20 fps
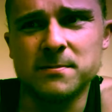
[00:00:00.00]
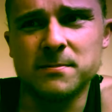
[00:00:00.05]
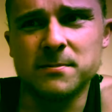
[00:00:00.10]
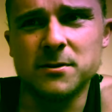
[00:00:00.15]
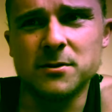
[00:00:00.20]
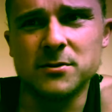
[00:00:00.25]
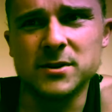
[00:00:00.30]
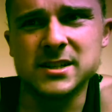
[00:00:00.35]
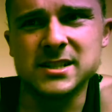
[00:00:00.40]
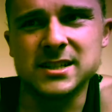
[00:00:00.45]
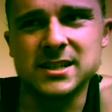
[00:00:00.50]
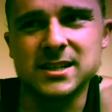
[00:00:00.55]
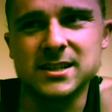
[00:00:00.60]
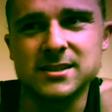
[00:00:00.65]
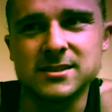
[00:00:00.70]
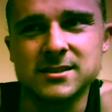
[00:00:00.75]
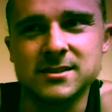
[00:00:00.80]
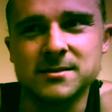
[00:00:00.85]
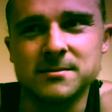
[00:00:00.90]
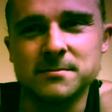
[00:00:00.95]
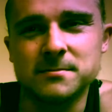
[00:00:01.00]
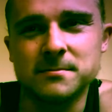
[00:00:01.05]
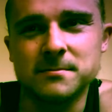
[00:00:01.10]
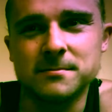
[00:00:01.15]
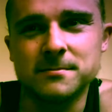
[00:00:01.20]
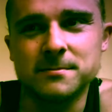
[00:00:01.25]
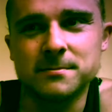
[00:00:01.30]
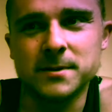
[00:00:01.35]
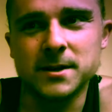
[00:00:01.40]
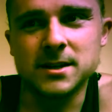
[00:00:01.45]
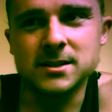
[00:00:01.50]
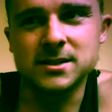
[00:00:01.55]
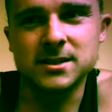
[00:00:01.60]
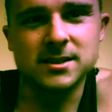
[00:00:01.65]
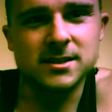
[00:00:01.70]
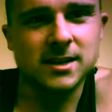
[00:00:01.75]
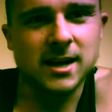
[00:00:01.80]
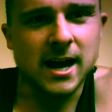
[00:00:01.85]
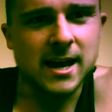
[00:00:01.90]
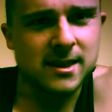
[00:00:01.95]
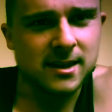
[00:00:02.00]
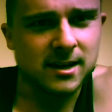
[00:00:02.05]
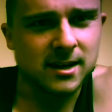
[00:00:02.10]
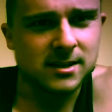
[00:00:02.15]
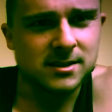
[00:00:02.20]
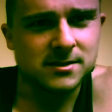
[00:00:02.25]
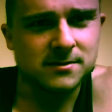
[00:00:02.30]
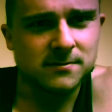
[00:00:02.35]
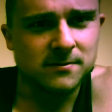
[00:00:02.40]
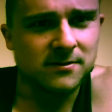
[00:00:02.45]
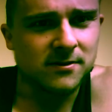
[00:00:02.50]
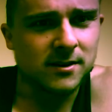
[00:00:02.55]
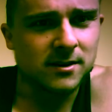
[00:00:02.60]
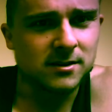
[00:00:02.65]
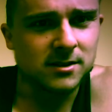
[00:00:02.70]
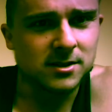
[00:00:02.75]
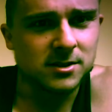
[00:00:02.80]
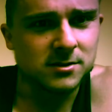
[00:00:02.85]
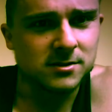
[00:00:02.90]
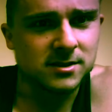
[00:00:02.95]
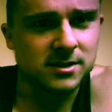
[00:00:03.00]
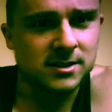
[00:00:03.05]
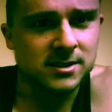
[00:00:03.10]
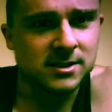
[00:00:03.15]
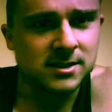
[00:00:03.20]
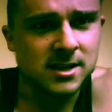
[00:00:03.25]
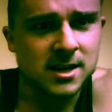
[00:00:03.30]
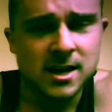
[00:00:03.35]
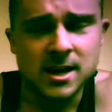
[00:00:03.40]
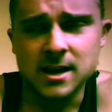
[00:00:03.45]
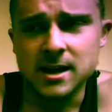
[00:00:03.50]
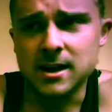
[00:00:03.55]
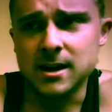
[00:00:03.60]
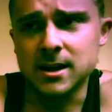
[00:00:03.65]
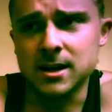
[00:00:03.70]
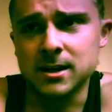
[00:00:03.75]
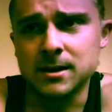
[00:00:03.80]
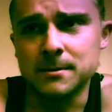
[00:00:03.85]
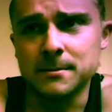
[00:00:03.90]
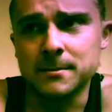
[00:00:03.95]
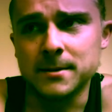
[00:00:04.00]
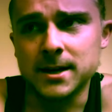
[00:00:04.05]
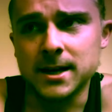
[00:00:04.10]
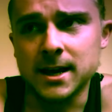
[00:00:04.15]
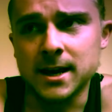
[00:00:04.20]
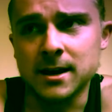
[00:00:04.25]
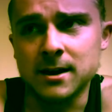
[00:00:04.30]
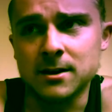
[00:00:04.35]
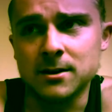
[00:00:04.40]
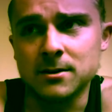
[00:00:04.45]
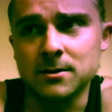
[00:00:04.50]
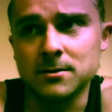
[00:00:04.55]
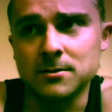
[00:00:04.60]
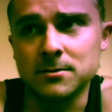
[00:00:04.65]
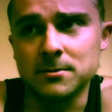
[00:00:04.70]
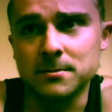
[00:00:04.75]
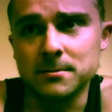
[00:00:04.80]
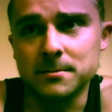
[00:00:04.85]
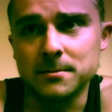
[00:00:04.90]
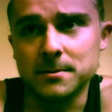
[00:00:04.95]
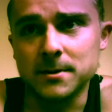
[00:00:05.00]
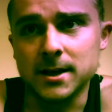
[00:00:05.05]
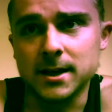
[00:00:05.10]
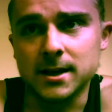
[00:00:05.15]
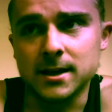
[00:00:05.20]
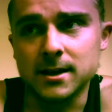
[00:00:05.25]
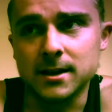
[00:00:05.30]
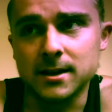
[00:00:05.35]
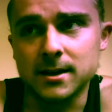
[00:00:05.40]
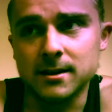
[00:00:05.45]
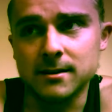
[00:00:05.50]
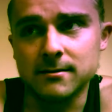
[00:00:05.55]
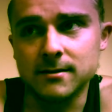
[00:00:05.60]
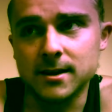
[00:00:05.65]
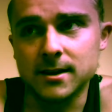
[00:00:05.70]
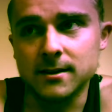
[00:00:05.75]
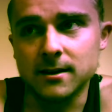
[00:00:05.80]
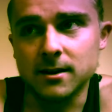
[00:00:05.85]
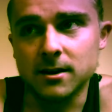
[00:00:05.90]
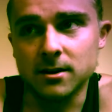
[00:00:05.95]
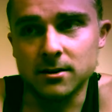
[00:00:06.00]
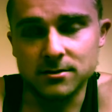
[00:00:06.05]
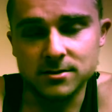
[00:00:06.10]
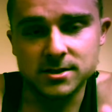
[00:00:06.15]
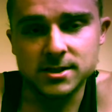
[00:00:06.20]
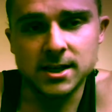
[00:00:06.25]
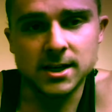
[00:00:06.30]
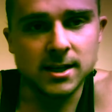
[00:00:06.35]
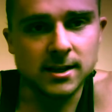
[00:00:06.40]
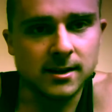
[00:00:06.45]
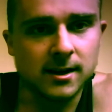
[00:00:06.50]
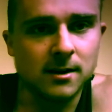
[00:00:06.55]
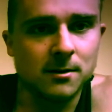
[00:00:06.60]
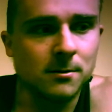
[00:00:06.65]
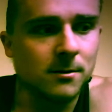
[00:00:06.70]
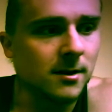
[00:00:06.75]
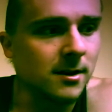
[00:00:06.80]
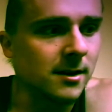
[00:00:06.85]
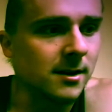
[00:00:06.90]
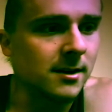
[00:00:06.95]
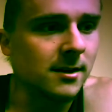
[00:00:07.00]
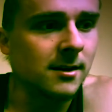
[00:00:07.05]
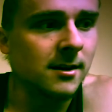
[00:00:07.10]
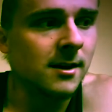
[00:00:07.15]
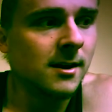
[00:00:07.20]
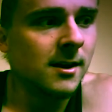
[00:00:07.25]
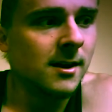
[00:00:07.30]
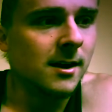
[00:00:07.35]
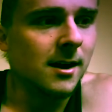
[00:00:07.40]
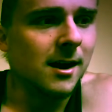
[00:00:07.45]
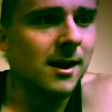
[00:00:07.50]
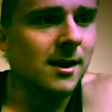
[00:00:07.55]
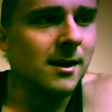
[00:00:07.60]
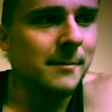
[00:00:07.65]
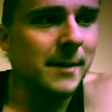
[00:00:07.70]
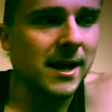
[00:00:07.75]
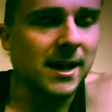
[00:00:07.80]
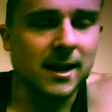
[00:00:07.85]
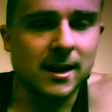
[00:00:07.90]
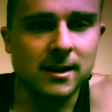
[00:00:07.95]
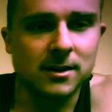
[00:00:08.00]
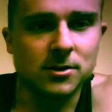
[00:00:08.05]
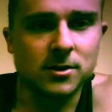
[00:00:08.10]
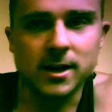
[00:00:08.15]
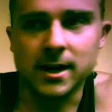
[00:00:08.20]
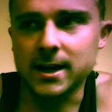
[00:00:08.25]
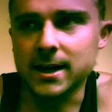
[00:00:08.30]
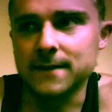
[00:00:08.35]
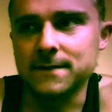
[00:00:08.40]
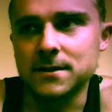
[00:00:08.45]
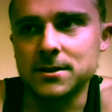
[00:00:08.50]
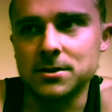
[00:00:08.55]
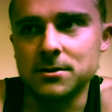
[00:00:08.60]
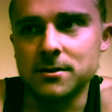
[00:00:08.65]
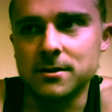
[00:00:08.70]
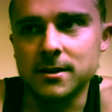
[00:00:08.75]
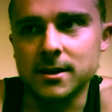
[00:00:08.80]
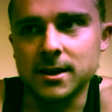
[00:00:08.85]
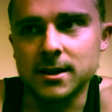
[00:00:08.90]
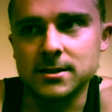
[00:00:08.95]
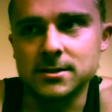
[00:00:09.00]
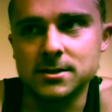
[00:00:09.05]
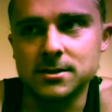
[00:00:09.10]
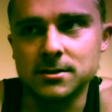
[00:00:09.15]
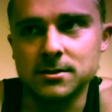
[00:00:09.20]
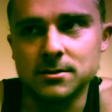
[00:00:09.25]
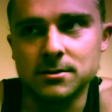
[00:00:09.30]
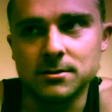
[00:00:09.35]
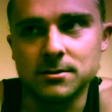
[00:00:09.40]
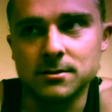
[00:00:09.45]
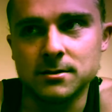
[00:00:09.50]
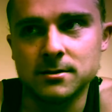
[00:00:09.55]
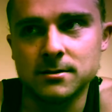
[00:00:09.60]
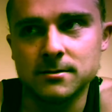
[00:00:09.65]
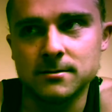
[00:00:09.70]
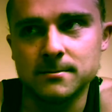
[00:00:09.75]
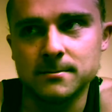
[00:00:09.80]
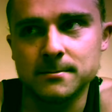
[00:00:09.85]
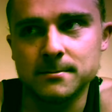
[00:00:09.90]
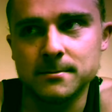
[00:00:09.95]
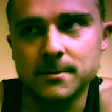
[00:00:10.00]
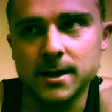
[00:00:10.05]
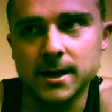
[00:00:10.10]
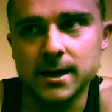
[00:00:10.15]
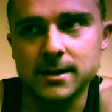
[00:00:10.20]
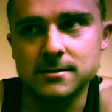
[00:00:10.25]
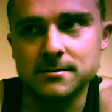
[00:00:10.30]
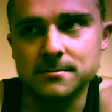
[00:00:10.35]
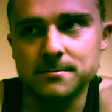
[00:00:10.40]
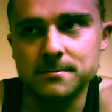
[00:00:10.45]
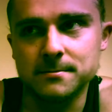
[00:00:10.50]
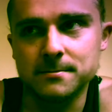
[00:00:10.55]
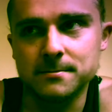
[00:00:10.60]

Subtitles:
the reason is because I think it's fairly useless. Now, like in the college setting that I work in, you kind of have to do things to, I guess,